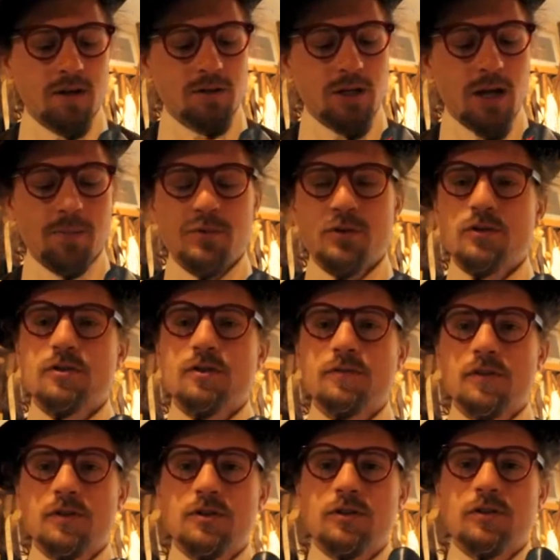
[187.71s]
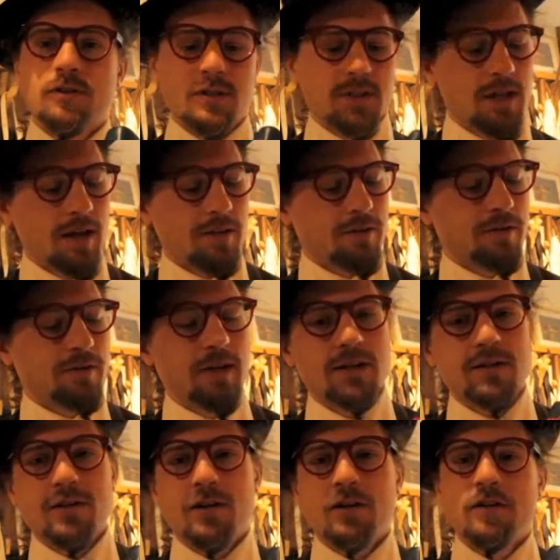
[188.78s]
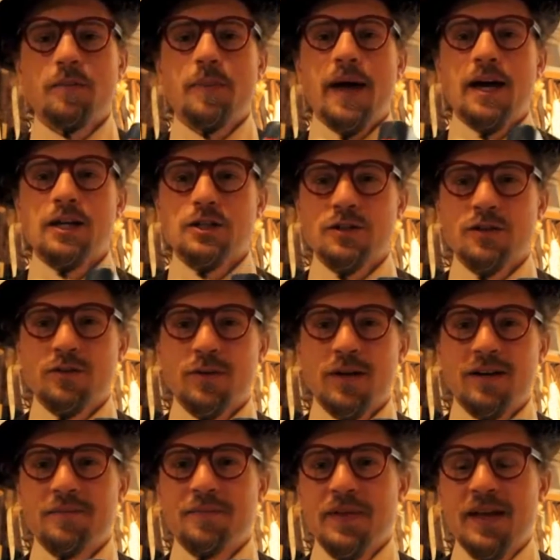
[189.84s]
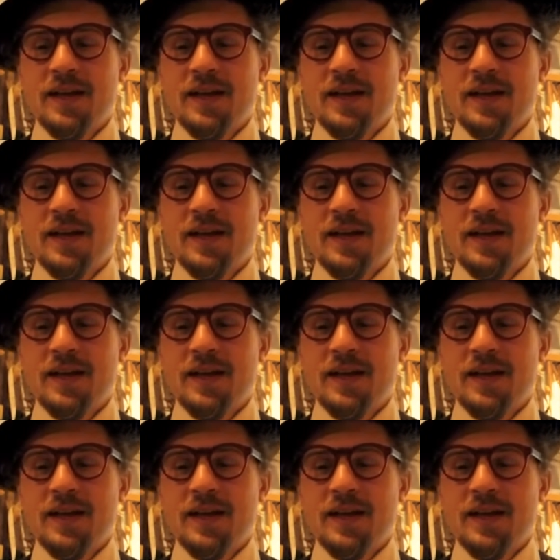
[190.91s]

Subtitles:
chapters of the journal together, and that's called the passion thread.